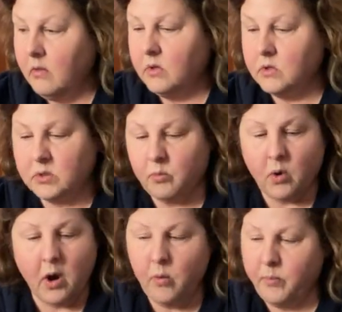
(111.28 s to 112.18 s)
There's some
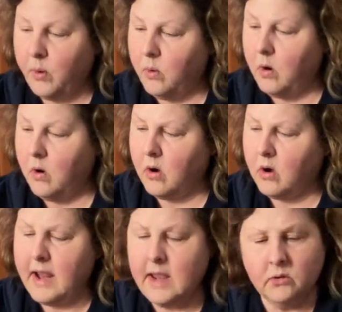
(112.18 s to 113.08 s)
rope or,
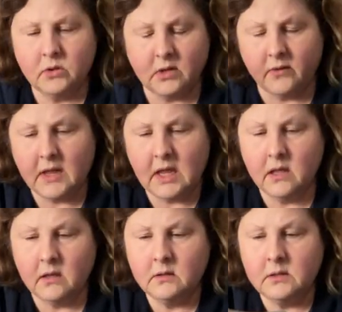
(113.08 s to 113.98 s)
or handles on the
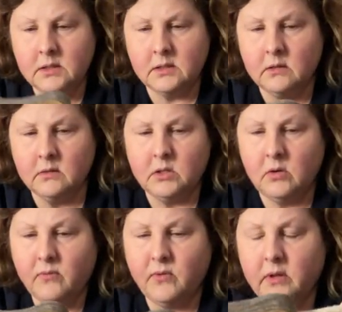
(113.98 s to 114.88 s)
ends,
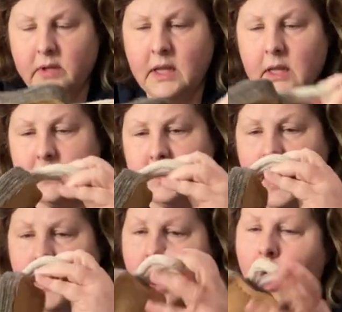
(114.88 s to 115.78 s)
two different lengths.
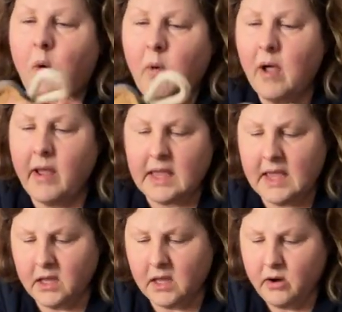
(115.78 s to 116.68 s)
And wow, I
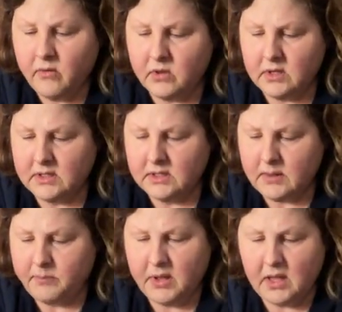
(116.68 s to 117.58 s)
can't get over, this is
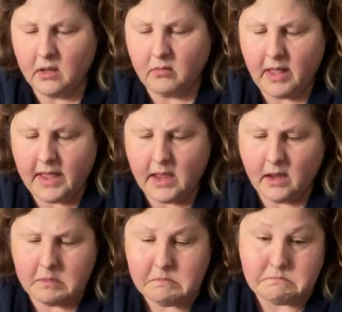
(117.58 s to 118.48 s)
a big
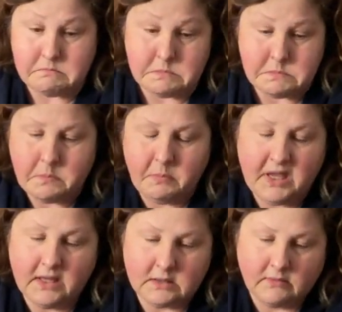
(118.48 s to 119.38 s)
like
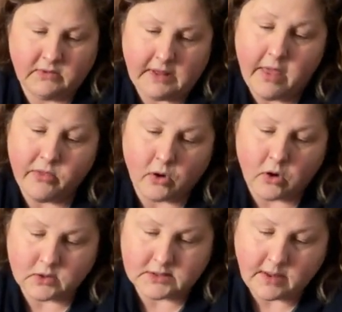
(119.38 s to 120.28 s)
piece of
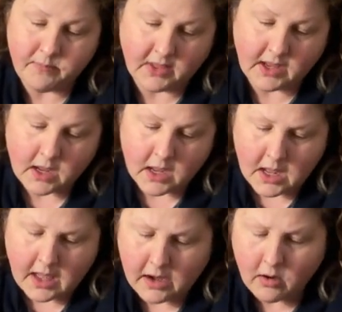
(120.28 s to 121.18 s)
leather or something.
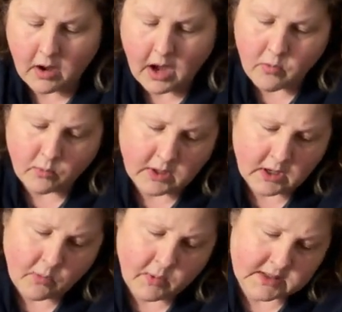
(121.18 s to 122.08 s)
I don't, I don't really
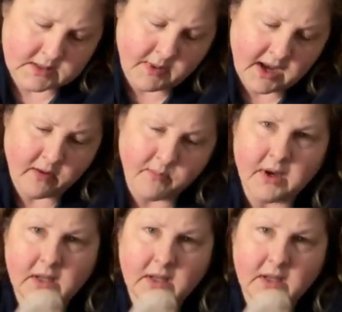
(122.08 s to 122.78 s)
know what it's made of, but